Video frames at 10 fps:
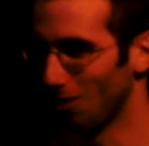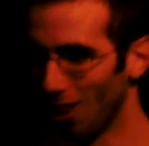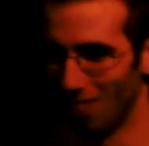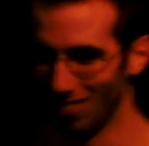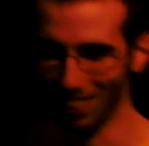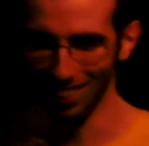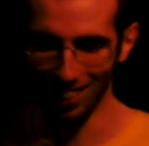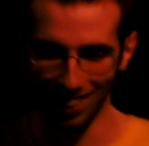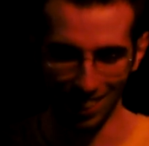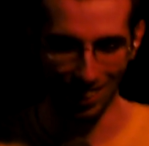word, but
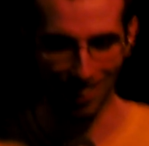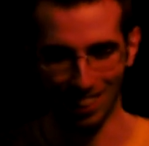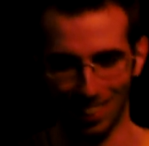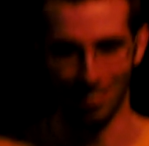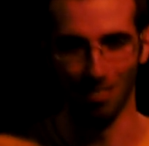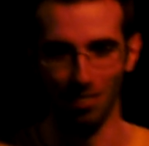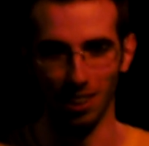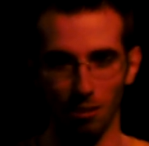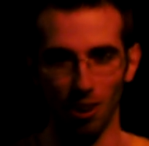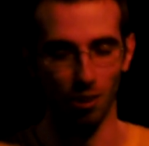it's not
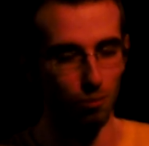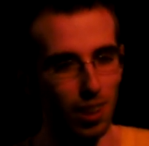really a word.